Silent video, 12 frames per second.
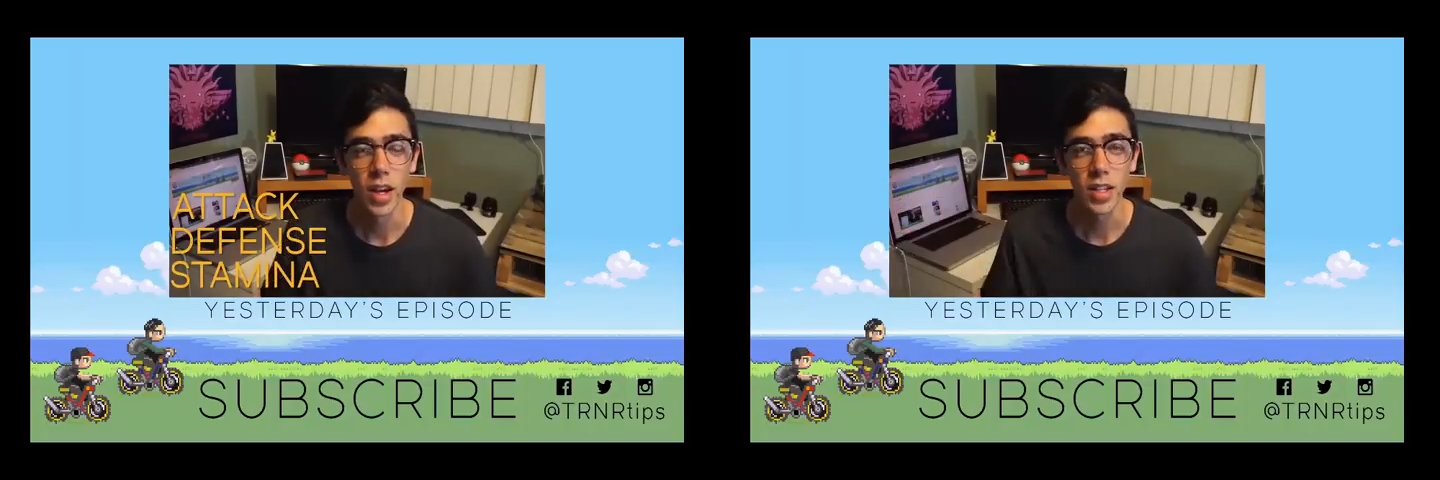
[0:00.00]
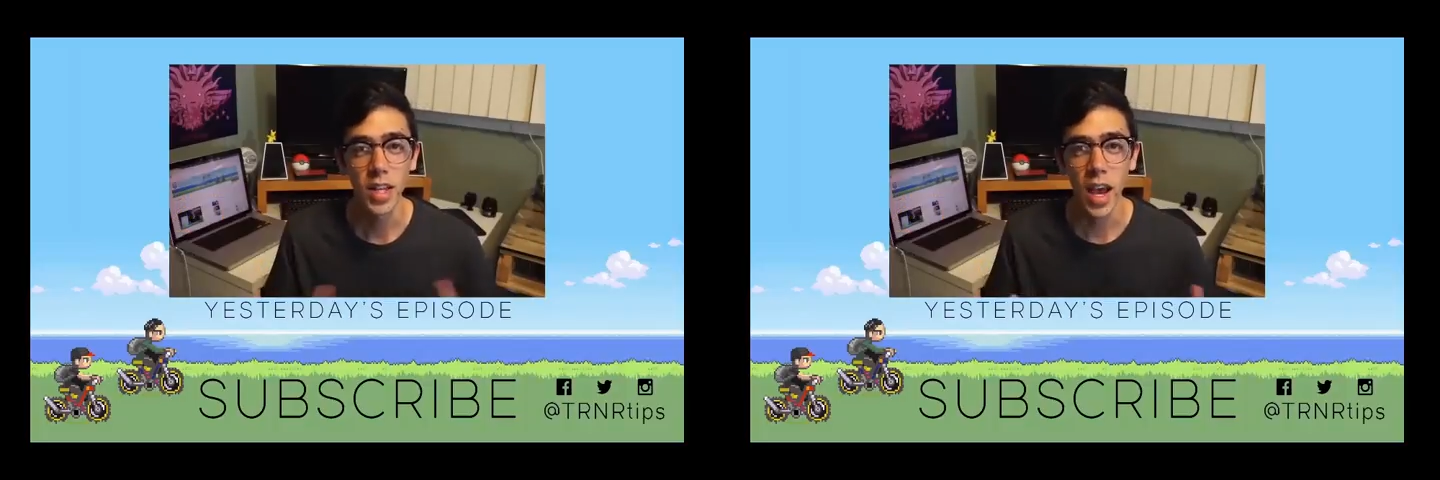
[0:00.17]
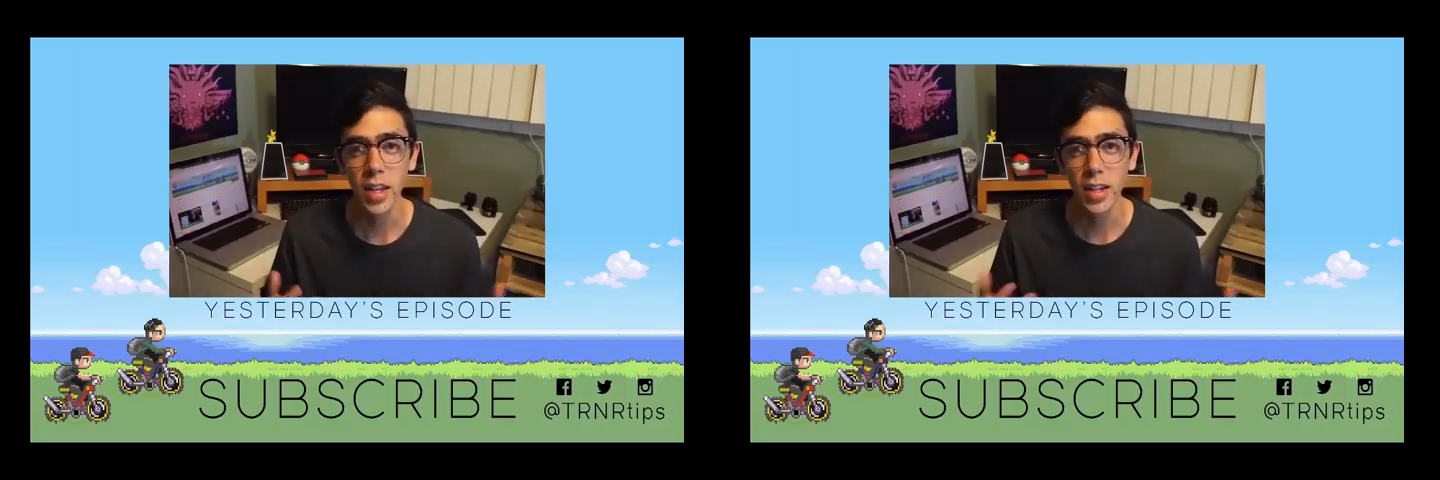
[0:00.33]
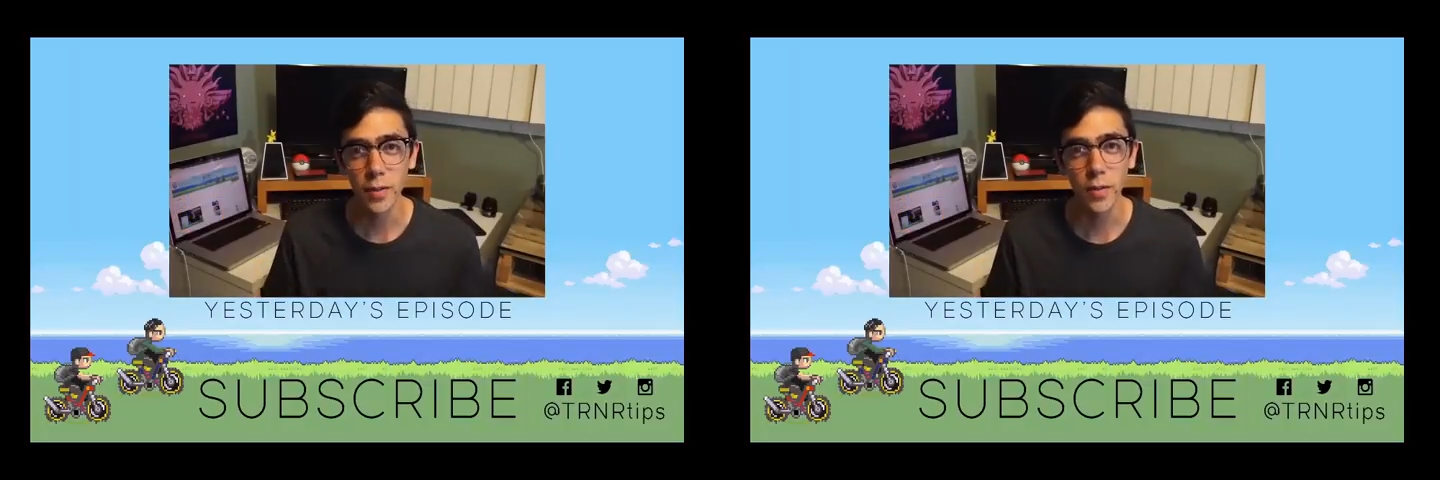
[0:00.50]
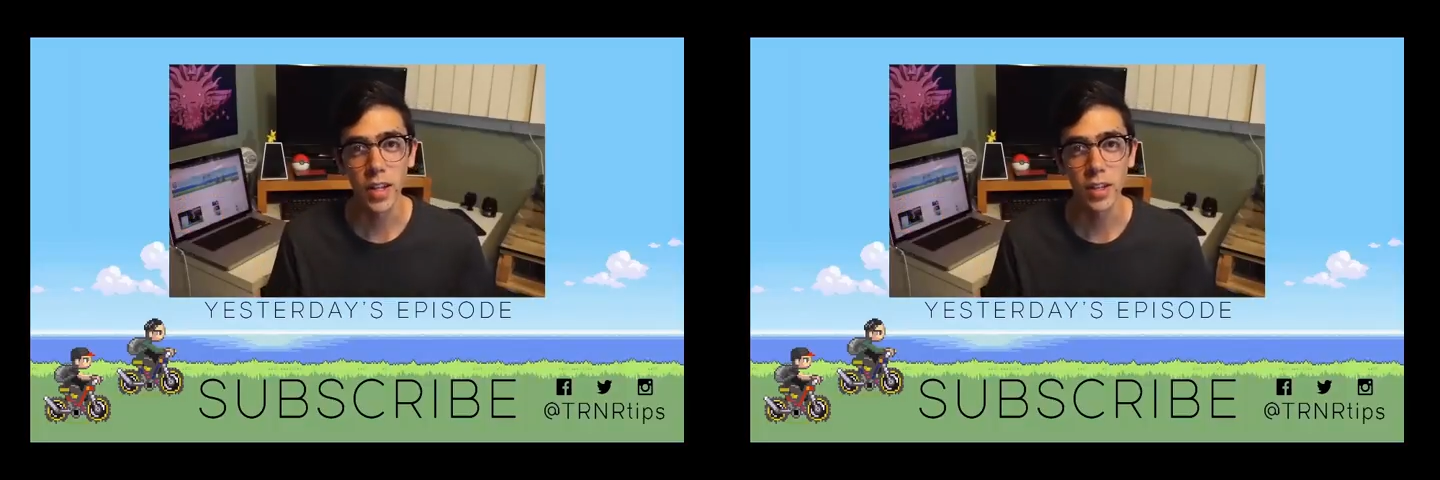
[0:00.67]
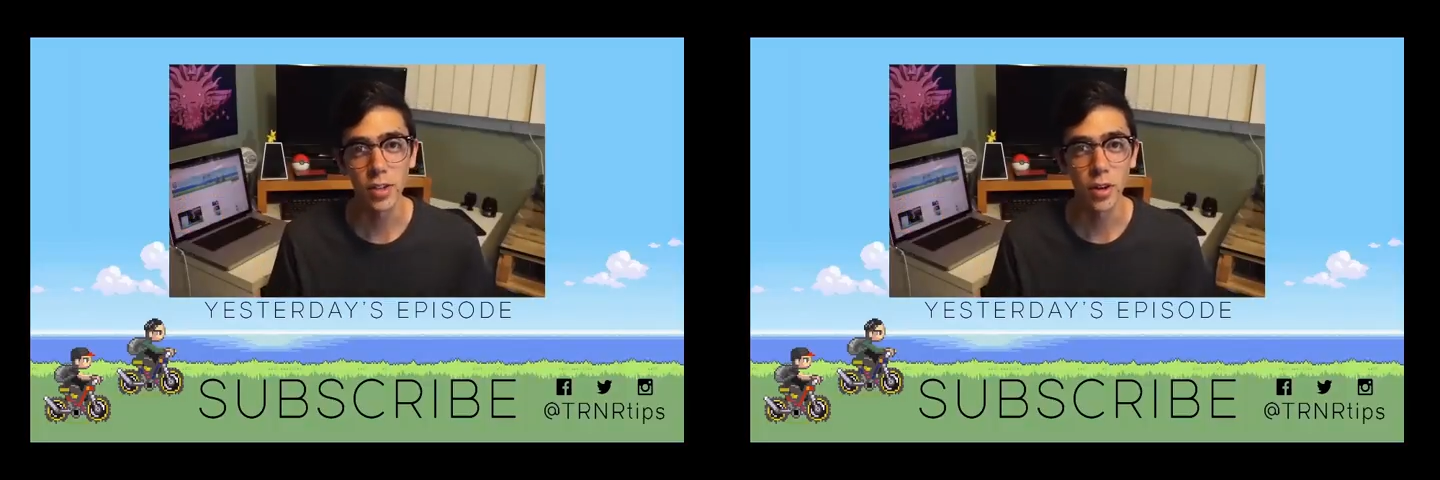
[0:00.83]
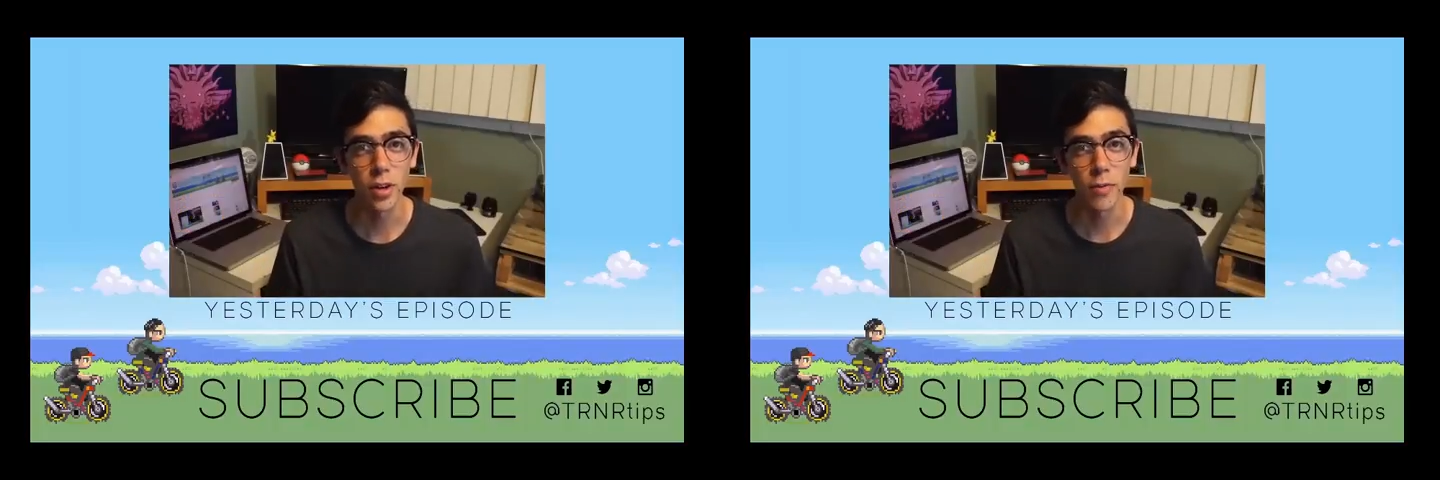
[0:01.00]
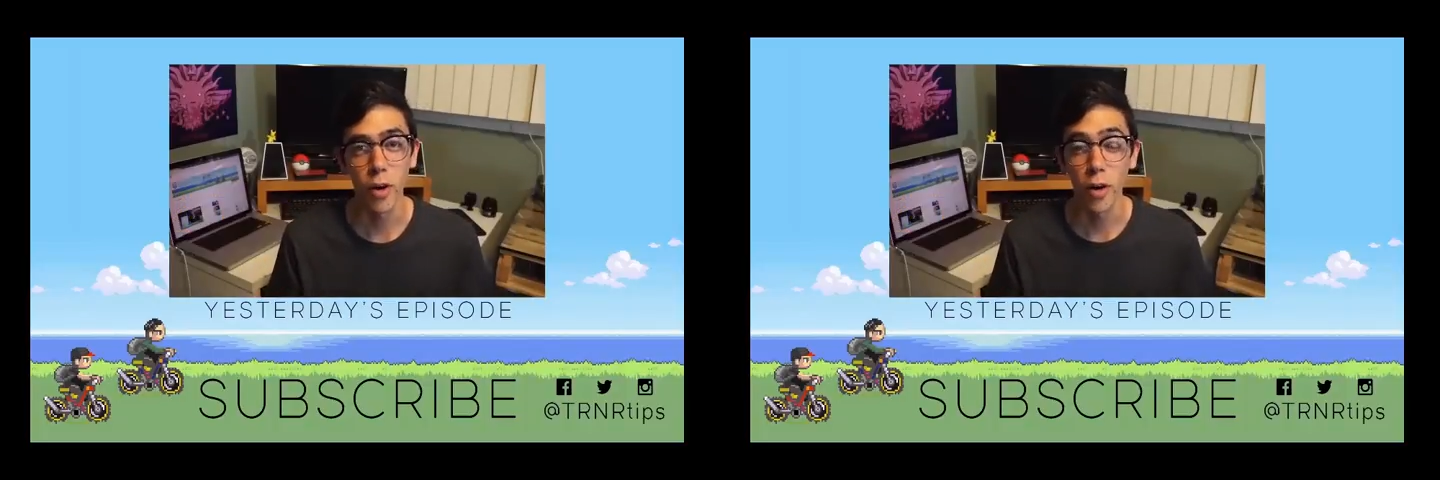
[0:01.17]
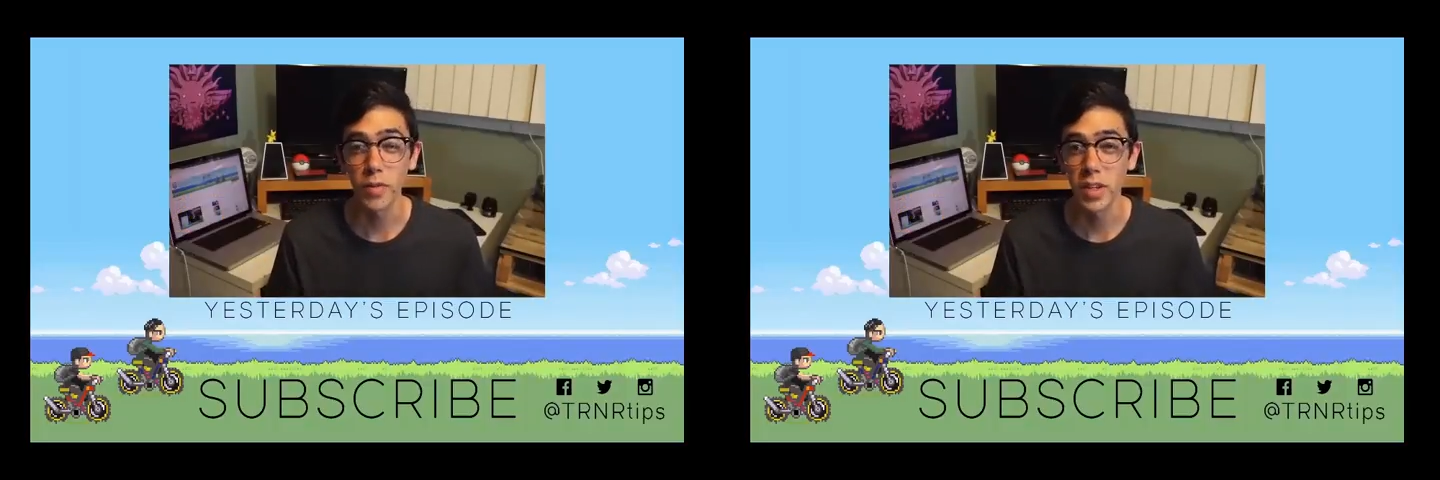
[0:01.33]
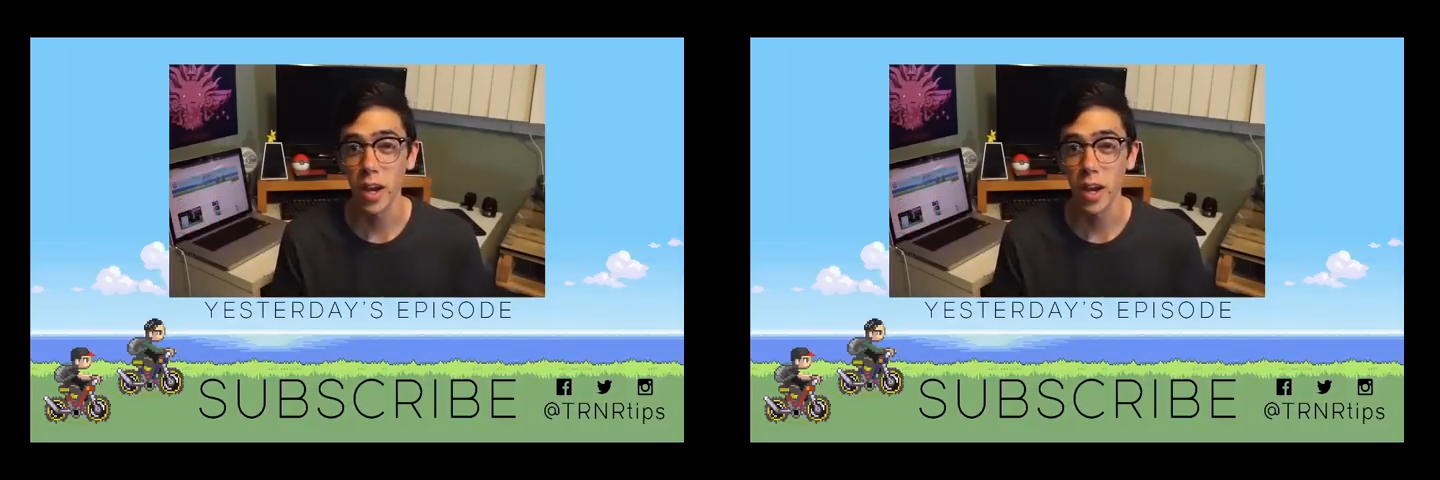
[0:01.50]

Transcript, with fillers: Attack and defense are involved